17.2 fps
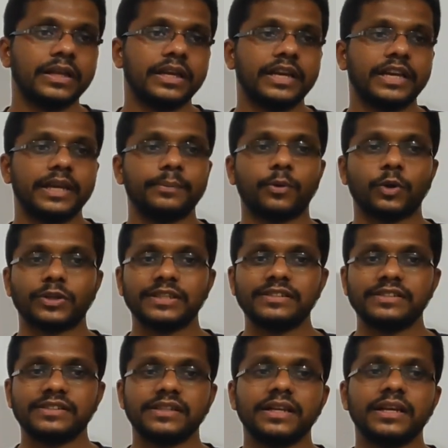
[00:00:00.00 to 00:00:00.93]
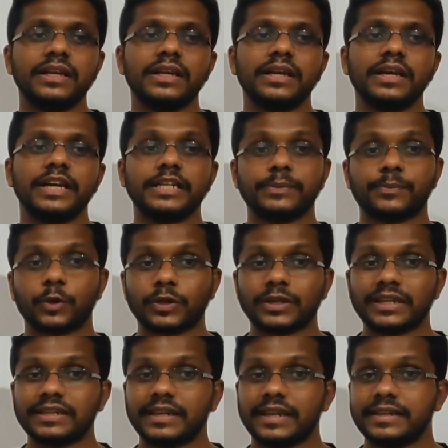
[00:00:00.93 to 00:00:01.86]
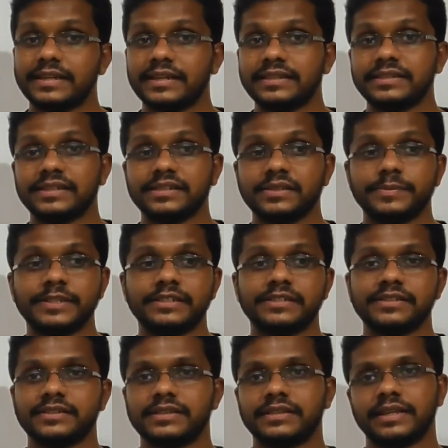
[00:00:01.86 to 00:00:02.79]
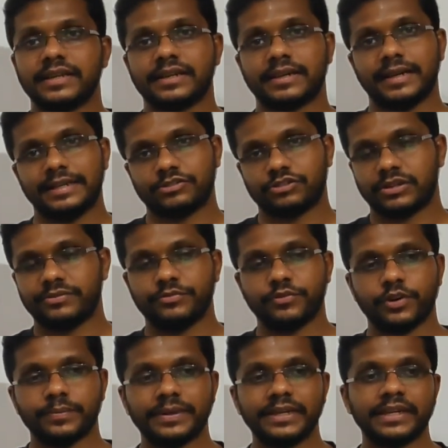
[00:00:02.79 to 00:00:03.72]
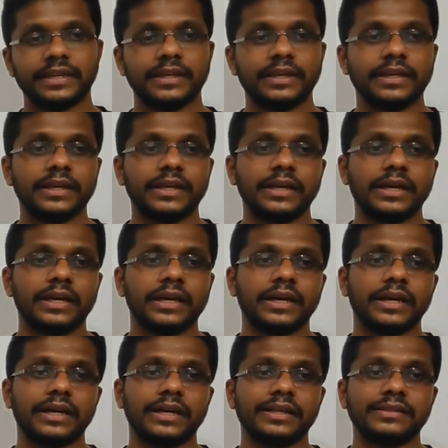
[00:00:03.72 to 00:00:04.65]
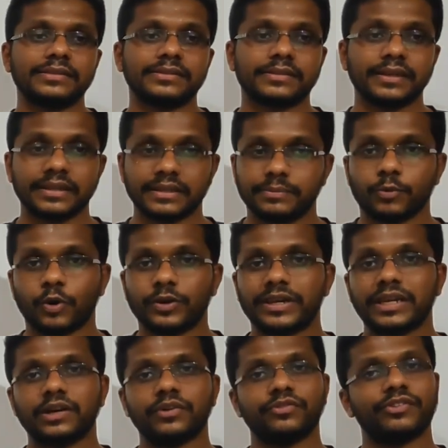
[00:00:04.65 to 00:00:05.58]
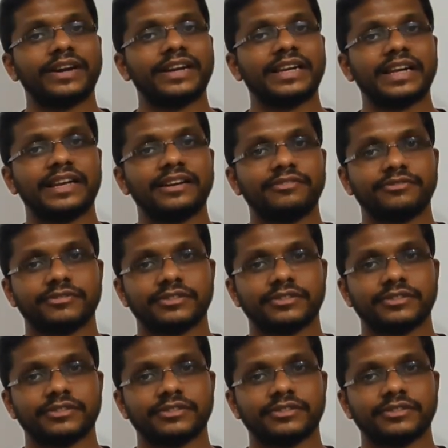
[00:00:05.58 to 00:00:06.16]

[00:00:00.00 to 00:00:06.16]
Importance: it protects endangered species in their natural environment. Strict monitoring of wildlife